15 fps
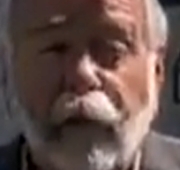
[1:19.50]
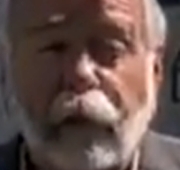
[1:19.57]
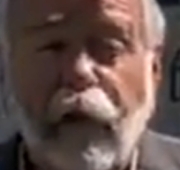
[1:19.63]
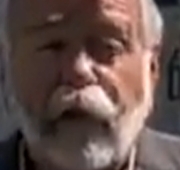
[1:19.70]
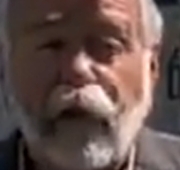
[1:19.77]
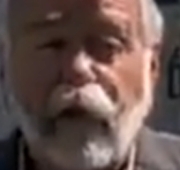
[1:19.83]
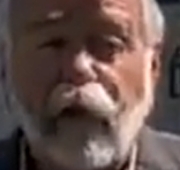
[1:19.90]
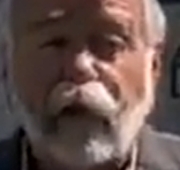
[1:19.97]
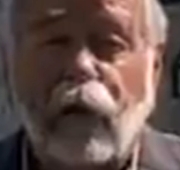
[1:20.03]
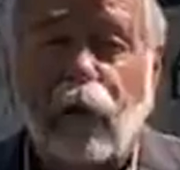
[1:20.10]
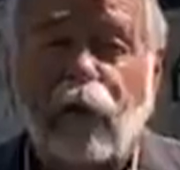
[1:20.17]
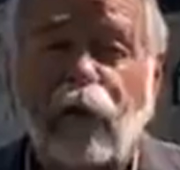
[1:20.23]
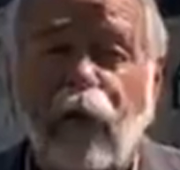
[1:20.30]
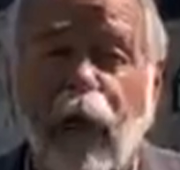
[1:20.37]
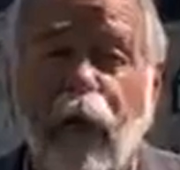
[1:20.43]
Commissioner to
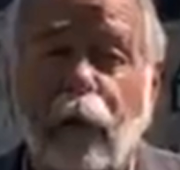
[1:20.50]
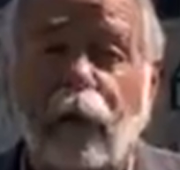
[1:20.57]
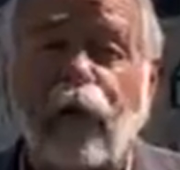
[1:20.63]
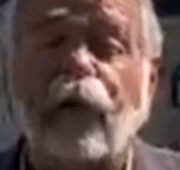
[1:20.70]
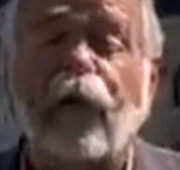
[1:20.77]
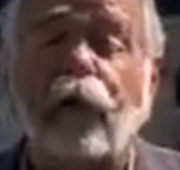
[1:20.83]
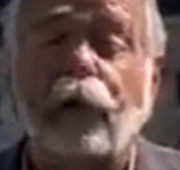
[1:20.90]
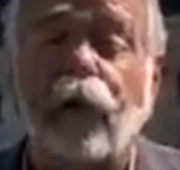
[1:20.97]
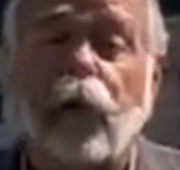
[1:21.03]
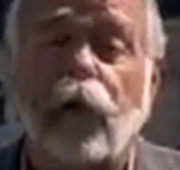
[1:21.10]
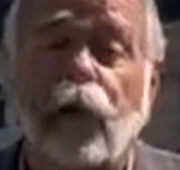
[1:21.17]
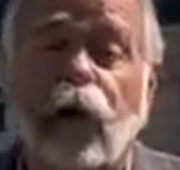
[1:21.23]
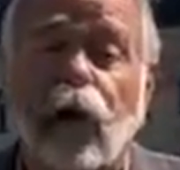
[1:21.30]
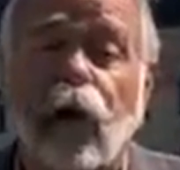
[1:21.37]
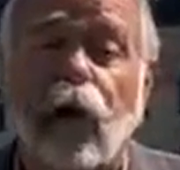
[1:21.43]
establish the
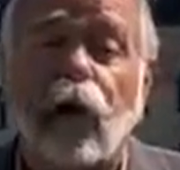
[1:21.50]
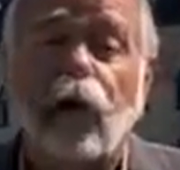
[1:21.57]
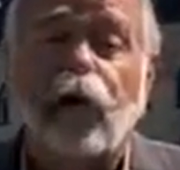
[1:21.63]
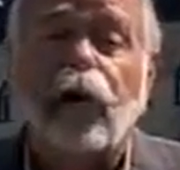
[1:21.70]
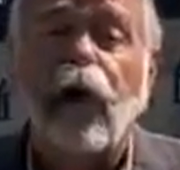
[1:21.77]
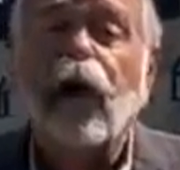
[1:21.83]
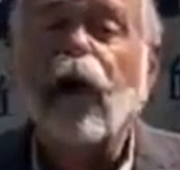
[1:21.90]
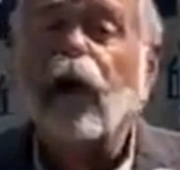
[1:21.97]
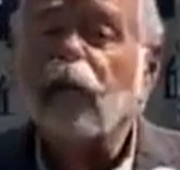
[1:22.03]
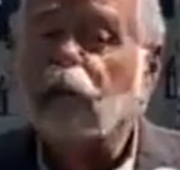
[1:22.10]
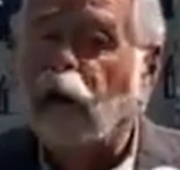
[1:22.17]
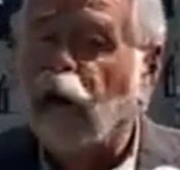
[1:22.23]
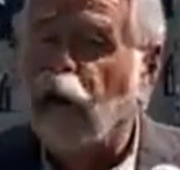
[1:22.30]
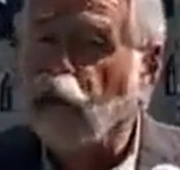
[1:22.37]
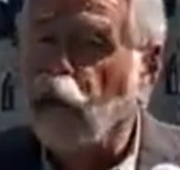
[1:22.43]
protocols
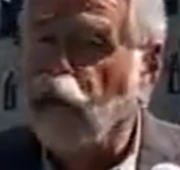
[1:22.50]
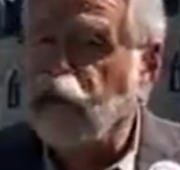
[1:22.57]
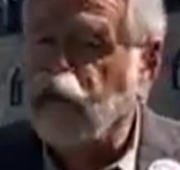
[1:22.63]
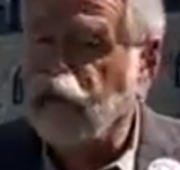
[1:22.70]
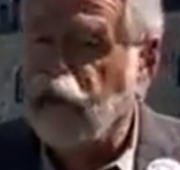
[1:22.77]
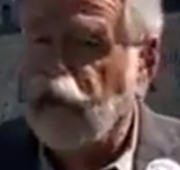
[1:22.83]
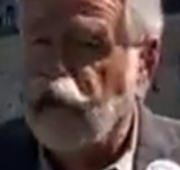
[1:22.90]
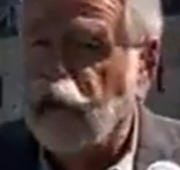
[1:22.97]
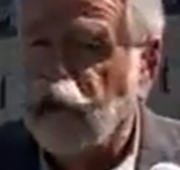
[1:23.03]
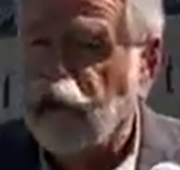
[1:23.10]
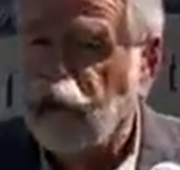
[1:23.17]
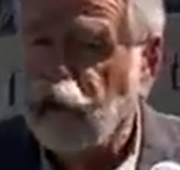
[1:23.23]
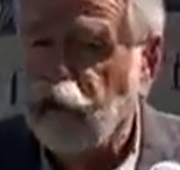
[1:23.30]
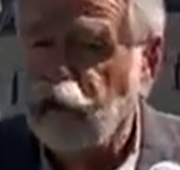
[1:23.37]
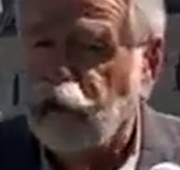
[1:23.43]
by which they can
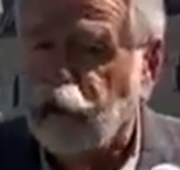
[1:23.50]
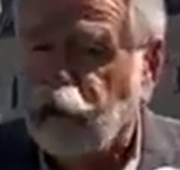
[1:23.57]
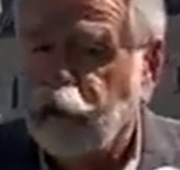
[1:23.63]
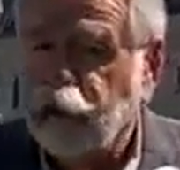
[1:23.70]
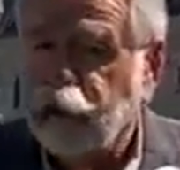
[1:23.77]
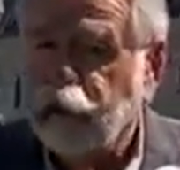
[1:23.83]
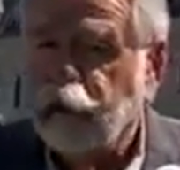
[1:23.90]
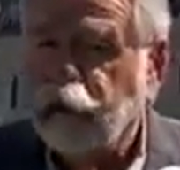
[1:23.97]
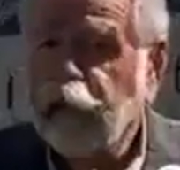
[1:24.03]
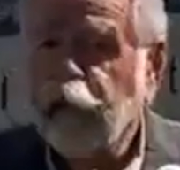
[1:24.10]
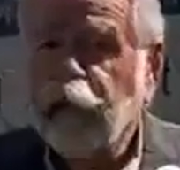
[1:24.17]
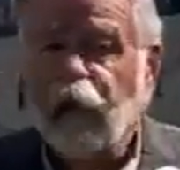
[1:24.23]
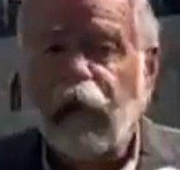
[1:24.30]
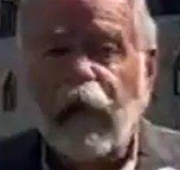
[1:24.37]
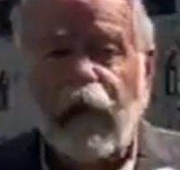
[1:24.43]
use it.
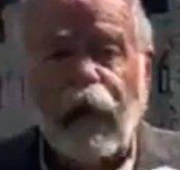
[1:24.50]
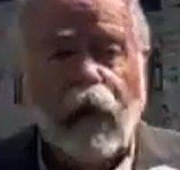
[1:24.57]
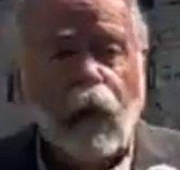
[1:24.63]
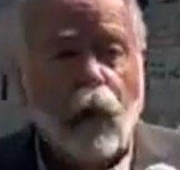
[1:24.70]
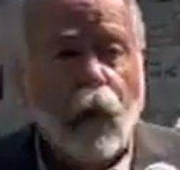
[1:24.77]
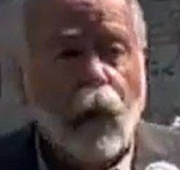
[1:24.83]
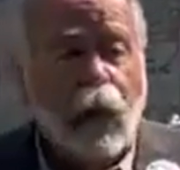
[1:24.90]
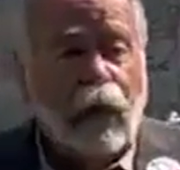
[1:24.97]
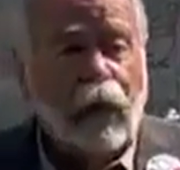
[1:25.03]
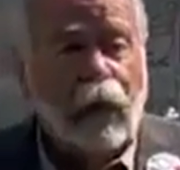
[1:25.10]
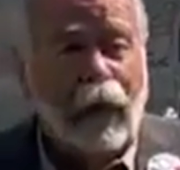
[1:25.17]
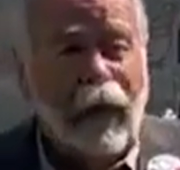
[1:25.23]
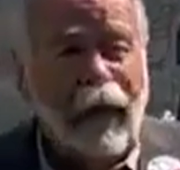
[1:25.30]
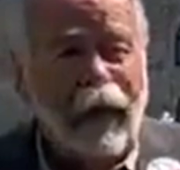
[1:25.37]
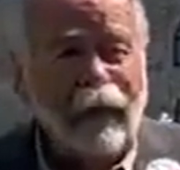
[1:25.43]
What
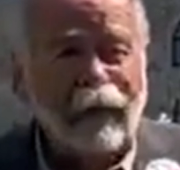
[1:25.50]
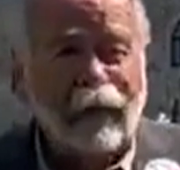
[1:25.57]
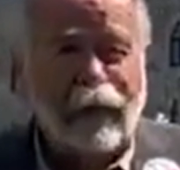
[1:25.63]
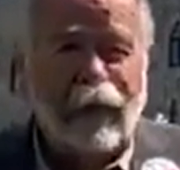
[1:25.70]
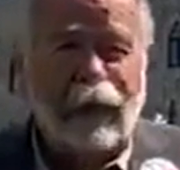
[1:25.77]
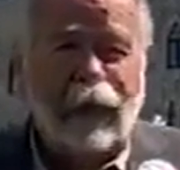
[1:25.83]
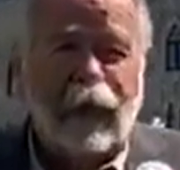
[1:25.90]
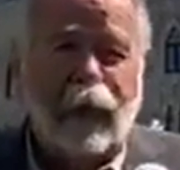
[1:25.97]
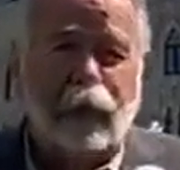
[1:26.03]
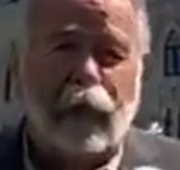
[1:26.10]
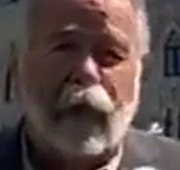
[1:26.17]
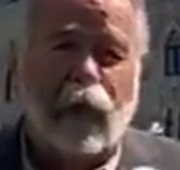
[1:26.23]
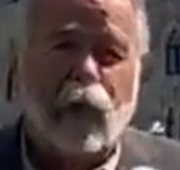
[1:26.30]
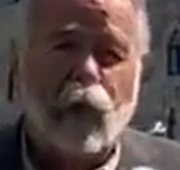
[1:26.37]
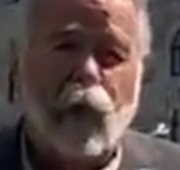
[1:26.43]
lastly came
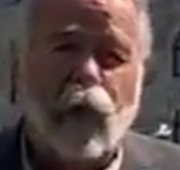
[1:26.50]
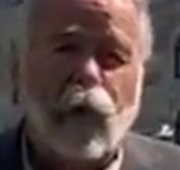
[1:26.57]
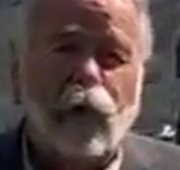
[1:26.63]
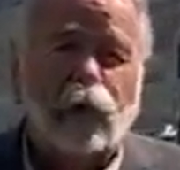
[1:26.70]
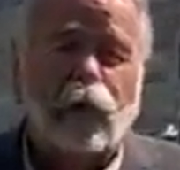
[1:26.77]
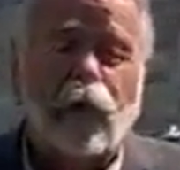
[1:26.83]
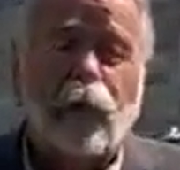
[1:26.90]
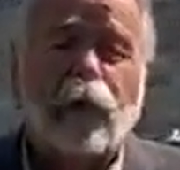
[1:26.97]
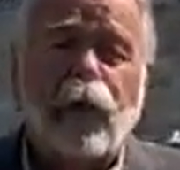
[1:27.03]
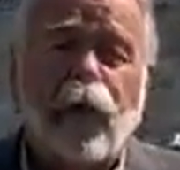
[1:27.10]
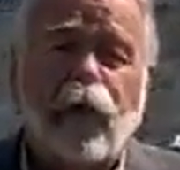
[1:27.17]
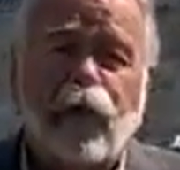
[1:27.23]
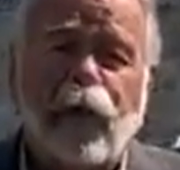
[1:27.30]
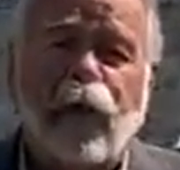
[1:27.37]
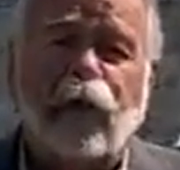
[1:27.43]
out was
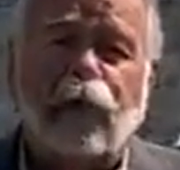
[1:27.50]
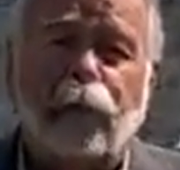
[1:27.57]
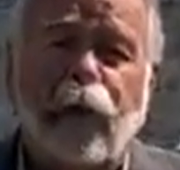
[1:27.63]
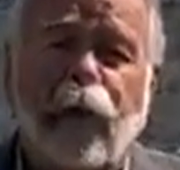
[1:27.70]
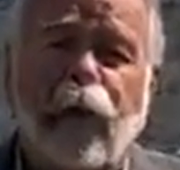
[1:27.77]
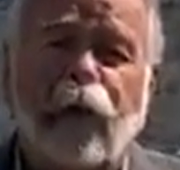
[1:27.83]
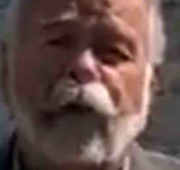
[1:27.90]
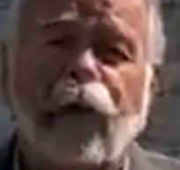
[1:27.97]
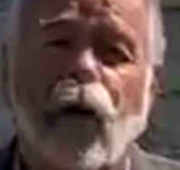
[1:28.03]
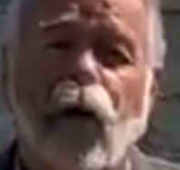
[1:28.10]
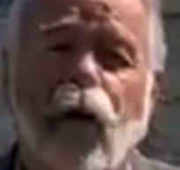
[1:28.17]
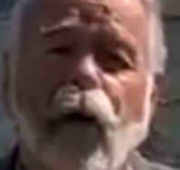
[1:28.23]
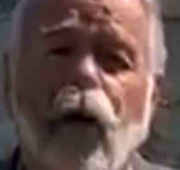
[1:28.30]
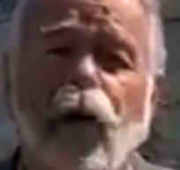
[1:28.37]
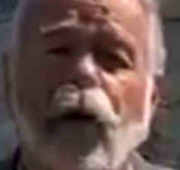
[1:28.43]
this may
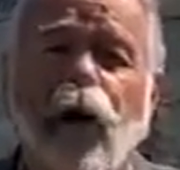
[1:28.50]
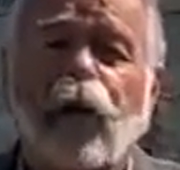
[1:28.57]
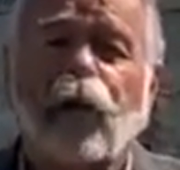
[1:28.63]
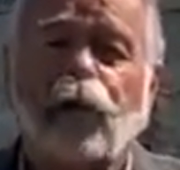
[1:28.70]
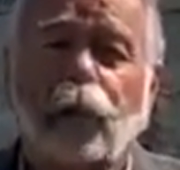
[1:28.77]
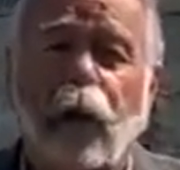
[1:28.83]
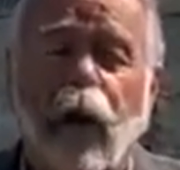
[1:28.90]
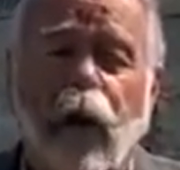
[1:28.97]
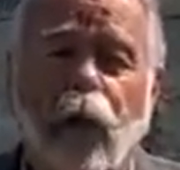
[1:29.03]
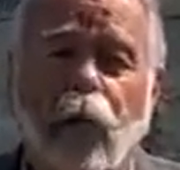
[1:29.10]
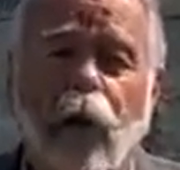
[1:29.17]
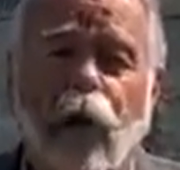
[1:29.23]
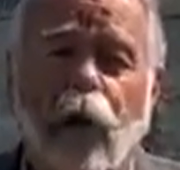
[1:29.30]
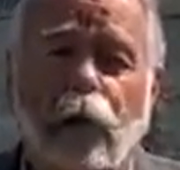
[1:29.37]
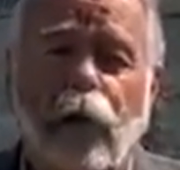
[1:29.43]
involve
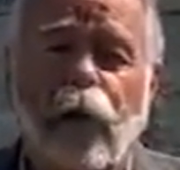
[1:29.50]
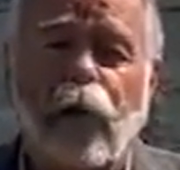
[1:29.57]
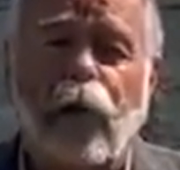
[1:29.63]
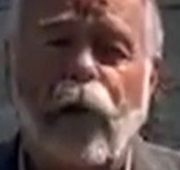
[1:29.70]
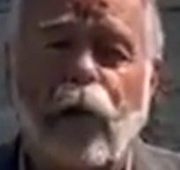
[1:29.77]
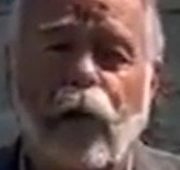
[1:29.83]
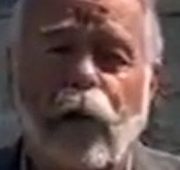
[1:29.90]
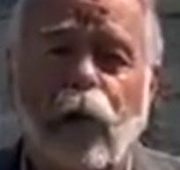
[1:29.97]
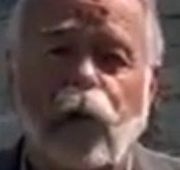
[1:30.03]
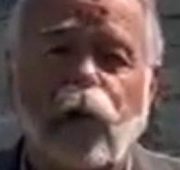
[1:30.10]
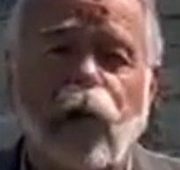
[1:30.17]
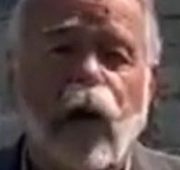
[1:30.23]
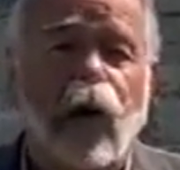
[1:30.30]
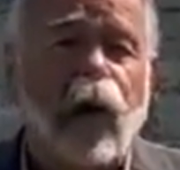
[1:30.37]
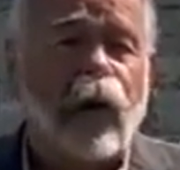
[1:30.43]
spyware being
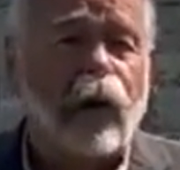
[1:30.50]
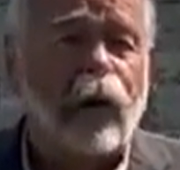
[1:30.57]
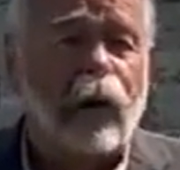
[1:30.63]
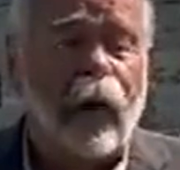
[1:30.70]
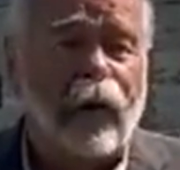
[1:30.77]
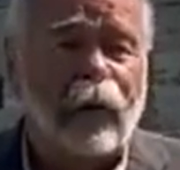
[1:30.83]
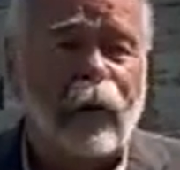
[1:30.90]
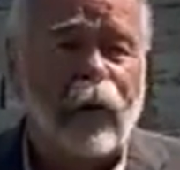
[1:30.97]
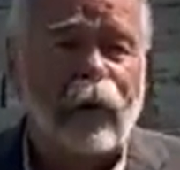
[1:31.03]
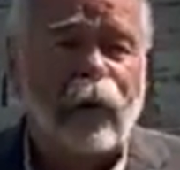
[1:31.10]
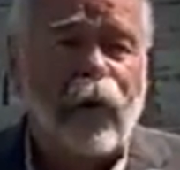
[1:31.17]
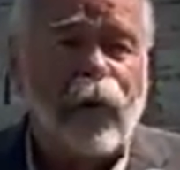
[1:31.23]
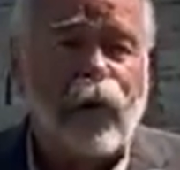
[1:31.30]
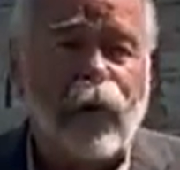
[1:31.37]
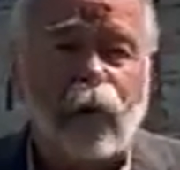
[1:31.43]
used on elected
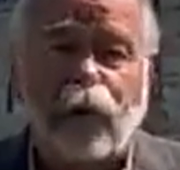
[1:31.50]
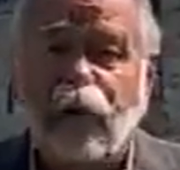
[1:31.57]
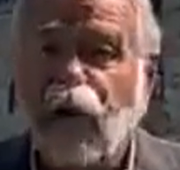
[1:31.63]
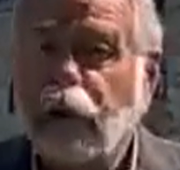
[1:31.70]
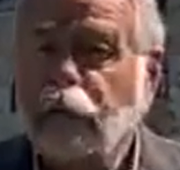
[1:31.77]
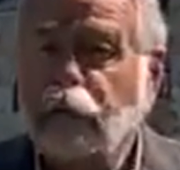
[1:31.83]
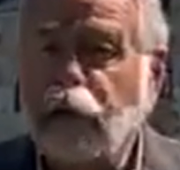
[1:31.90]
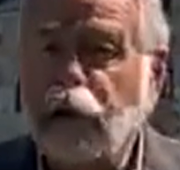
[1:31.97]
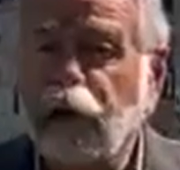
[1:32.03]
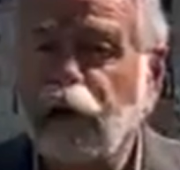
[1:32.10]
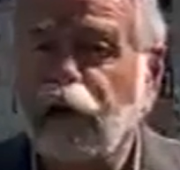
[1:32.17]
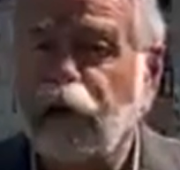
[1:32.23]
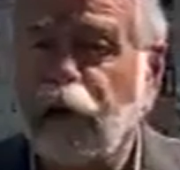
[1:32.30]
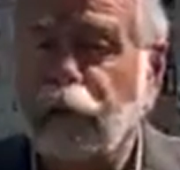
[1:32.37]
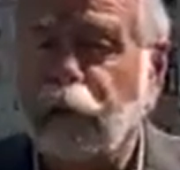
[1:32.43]
officials,
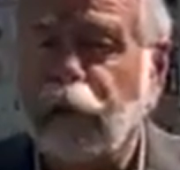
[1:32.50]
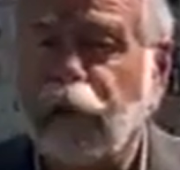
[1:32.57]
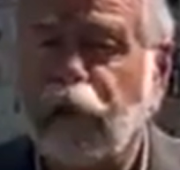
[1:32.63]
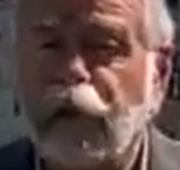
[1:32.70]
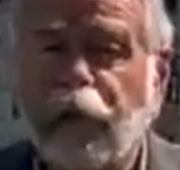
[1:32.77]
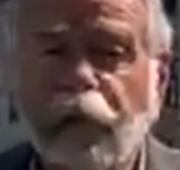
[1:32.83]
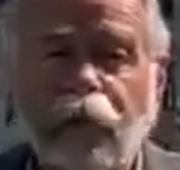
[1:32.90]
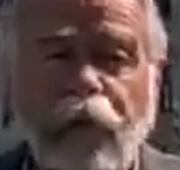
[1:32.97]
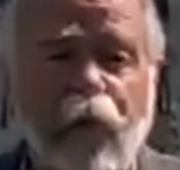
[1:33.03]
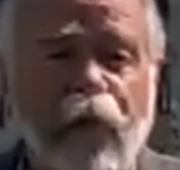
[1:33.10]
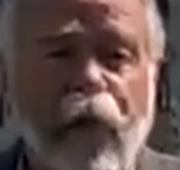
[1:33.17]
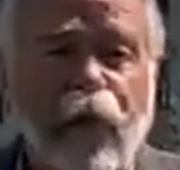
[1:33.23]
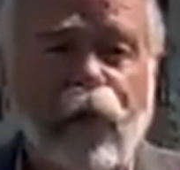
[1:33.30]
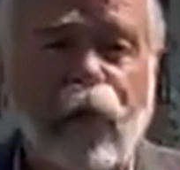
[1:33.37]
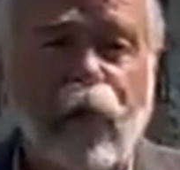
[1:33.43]
municipally,
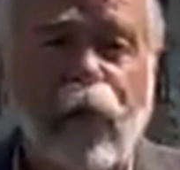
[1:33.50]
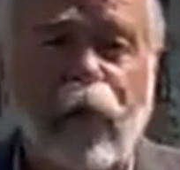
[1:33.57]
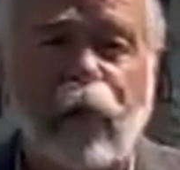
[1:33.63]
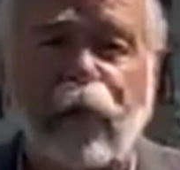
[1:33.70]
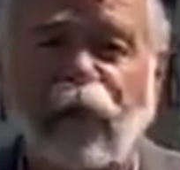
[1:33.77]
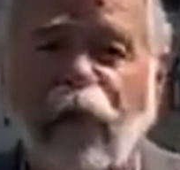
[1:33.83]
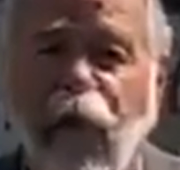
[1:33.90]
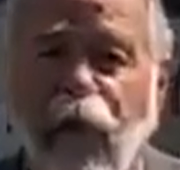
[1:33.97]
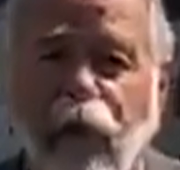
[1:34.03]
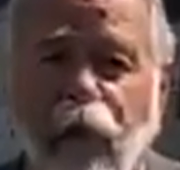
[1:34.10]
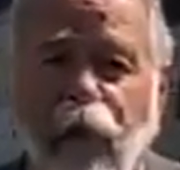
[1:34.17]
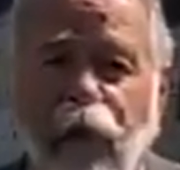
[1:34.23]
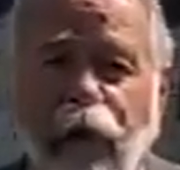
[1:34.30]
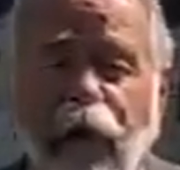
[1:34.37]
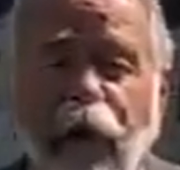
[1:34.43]
provincially, and
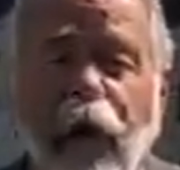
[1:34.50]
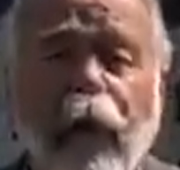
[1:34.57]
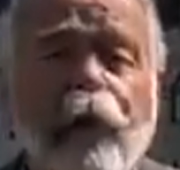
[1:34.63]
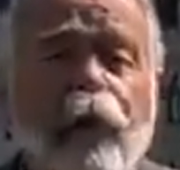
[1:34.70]
federally.